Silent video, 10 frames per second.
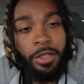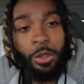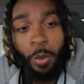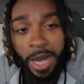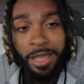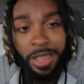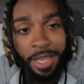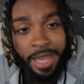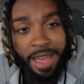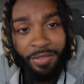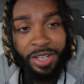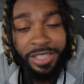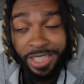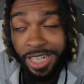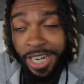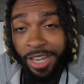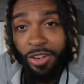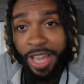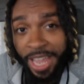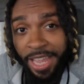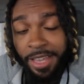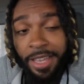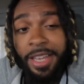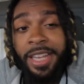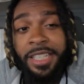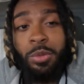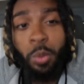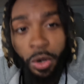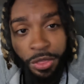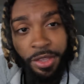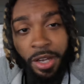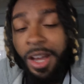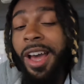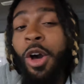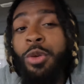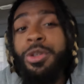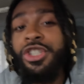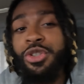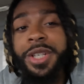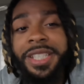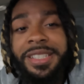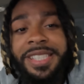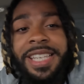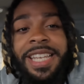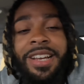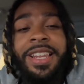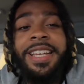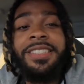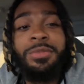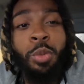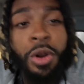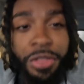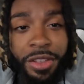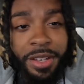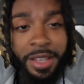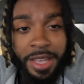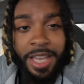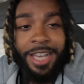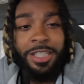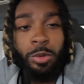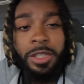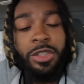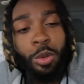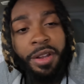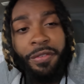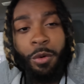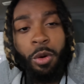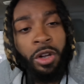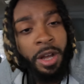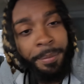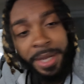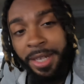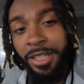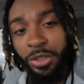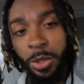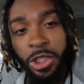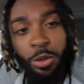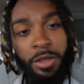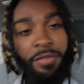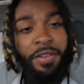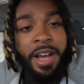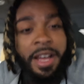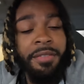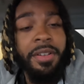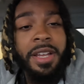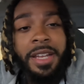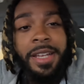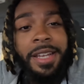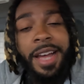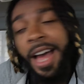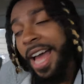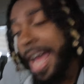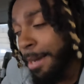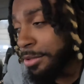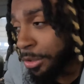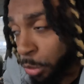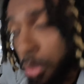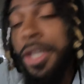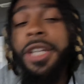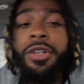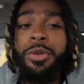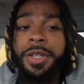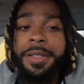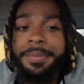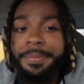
Do I think having a CDLA is worth it? Unrestricted CDLA is worth it in 2024, coming into 2025. I absolutely agree.